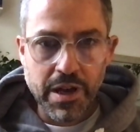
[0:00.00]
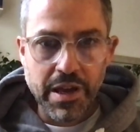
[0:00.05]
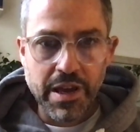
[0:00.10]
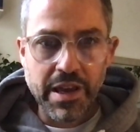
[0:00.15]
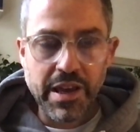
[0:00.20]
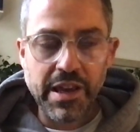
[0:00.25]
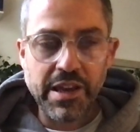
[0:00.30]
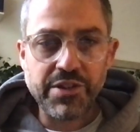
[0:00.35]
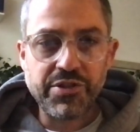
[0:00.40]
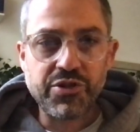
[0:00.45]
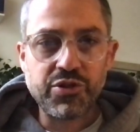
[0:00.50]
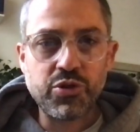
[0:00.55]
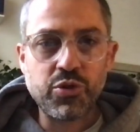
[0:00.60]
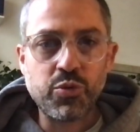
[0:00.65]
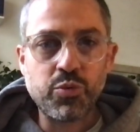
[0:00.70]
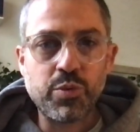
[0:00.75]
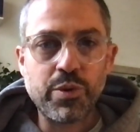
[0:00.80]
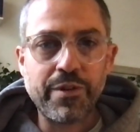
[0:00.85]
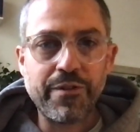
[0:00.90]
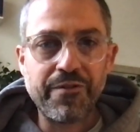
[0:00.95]
is to
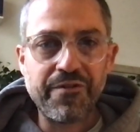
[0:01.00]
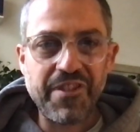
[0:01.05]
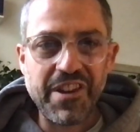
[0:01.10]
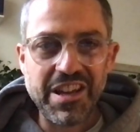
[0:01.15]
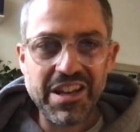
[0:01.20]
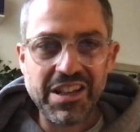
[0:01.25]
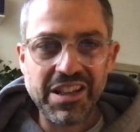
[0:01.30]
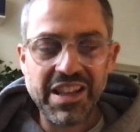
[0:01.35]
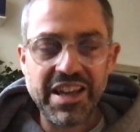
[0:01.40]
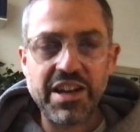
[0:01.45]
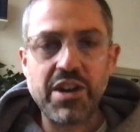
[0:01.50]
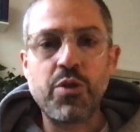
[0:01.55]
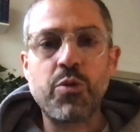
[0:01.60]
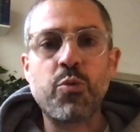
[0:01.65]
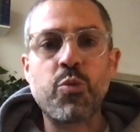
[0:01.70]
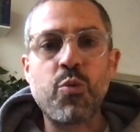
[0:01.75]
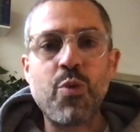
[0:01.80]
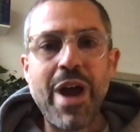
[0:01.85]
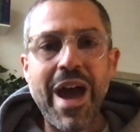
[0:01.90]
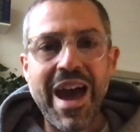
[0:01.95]
reveal it
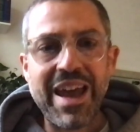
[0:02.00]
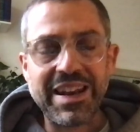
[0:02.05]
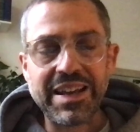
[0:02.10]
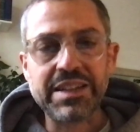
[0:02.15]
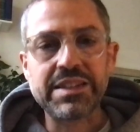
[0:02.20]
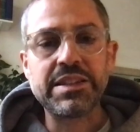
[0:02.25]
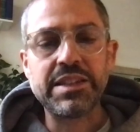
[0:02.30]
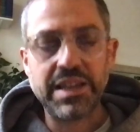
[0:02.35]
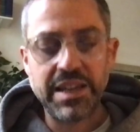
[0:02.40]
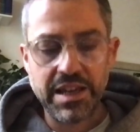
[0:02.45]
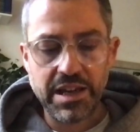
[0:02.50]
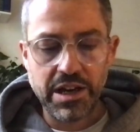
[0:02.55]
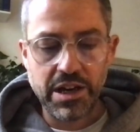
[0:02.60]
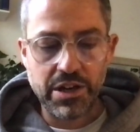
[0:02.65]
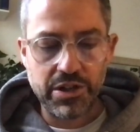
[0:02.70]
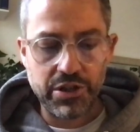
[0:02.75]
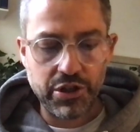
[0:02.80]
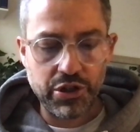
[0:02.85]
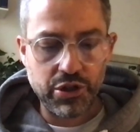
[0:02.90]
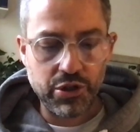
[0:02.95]
radically
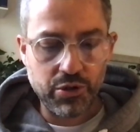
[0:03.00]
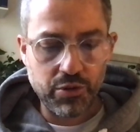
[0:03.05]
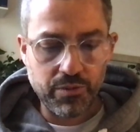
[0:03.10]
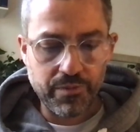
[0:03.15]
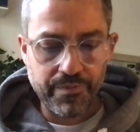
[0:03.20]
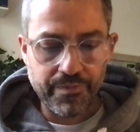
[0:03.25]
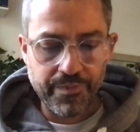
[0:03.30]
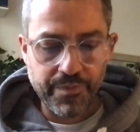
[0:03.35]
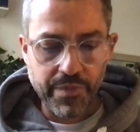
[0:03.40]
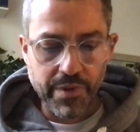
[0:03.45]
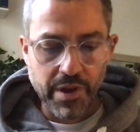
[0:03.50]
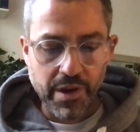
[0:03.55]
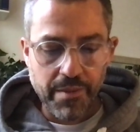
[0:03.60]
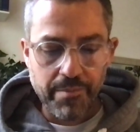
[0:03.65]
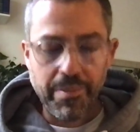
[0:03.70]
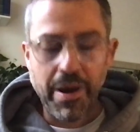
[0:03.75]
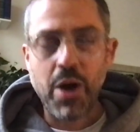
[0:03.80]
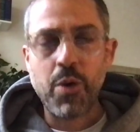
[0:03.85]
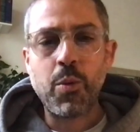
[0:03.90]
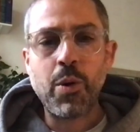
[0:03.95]
anew
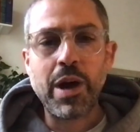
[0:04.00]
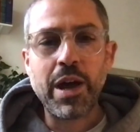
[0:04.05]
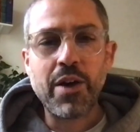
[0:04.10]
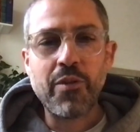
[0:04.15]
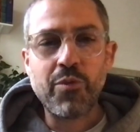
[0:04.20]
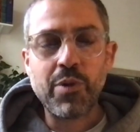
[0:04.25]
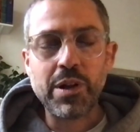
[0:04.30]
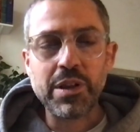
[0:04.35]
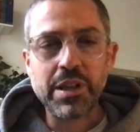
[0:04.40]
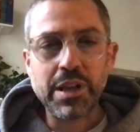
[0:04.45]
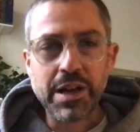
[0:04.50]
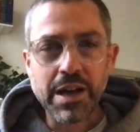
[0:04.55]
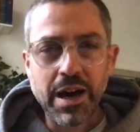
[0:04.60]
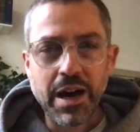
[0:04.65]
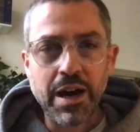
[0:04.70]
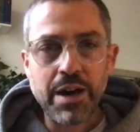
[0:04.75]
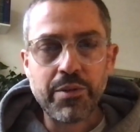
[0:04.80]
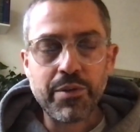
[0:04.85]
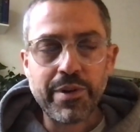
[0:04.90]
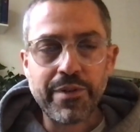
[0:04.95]
by way of what
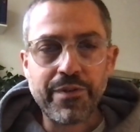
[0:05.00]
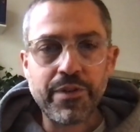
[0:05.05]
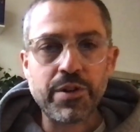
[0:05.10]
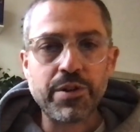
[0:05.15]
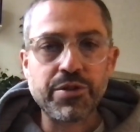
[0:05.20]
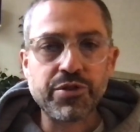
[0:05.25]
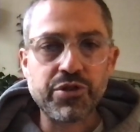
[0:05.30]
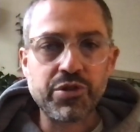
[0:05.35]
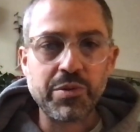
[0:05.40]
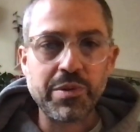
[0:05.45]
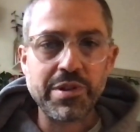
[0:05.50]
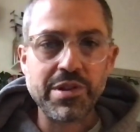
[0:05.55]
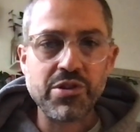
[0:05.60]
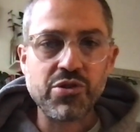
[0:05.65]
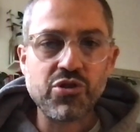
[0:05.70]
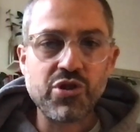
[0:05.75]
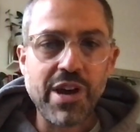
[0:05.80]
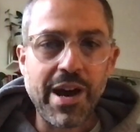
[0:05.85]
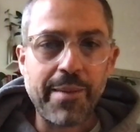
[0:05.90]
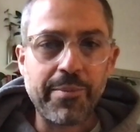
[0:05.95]
Lacan refers to in this
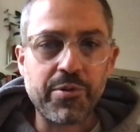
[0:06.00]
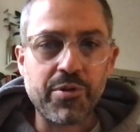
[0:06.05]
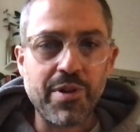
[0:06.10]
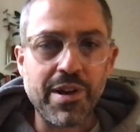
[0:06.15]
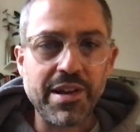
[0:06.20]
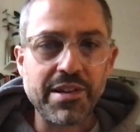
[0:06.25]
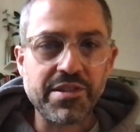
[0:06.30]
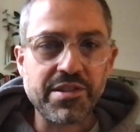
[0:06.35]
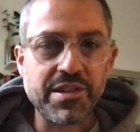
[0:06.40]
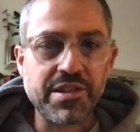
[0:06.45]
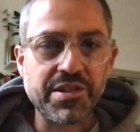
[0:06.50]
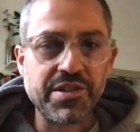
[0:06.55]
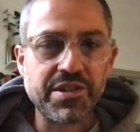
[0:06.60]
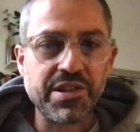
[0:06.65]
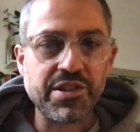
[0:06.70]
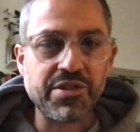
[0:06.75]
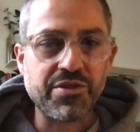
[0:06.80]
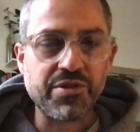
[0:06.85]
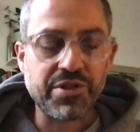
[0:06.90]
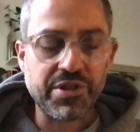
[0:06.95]
chapter as the
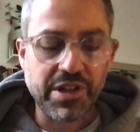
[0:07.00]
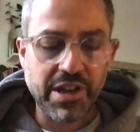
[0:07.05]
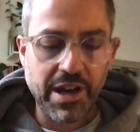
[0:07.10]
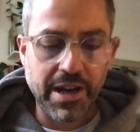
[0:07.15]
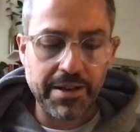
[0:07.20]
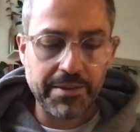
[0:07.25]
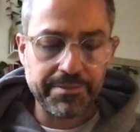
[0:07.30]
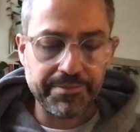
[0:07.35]
scissors cut.